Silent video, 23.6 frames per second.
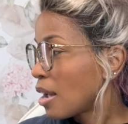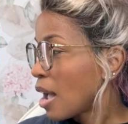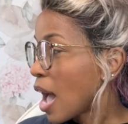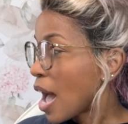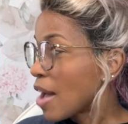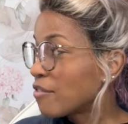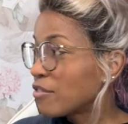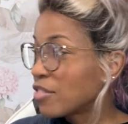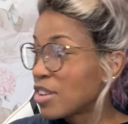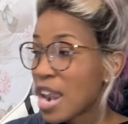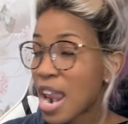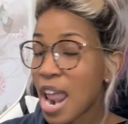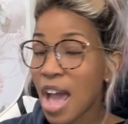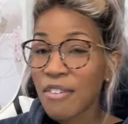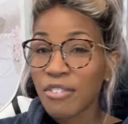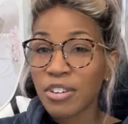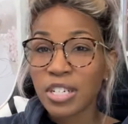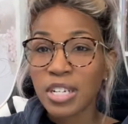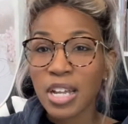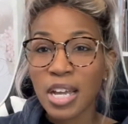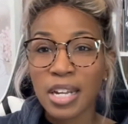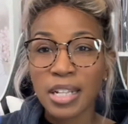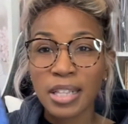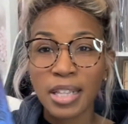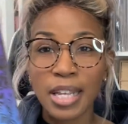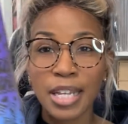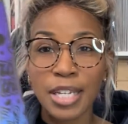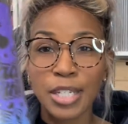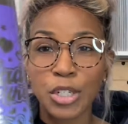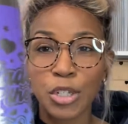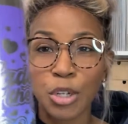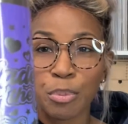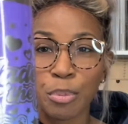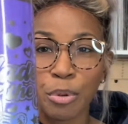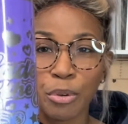I've never done a
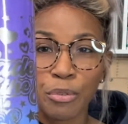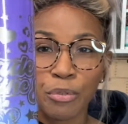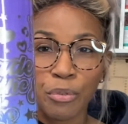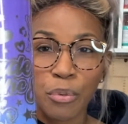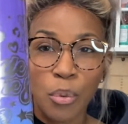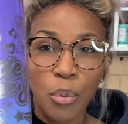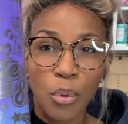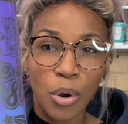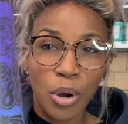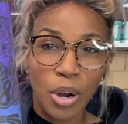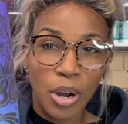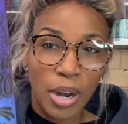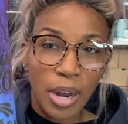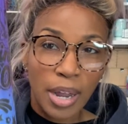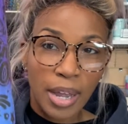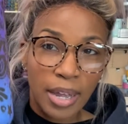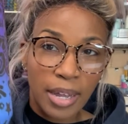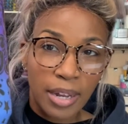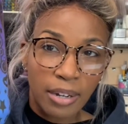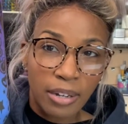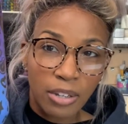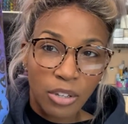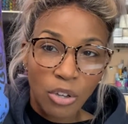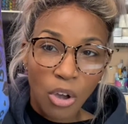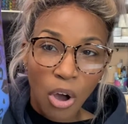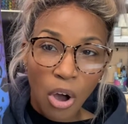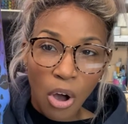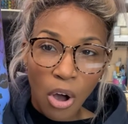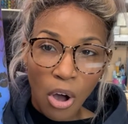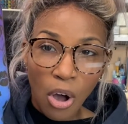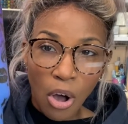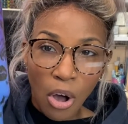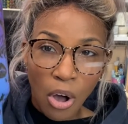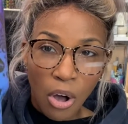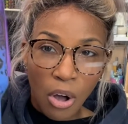laser before, and
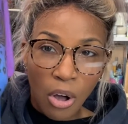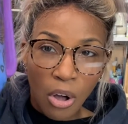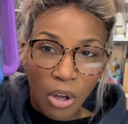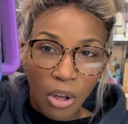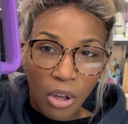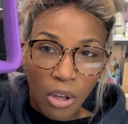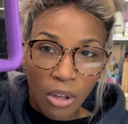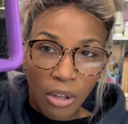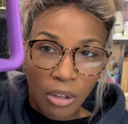y'all,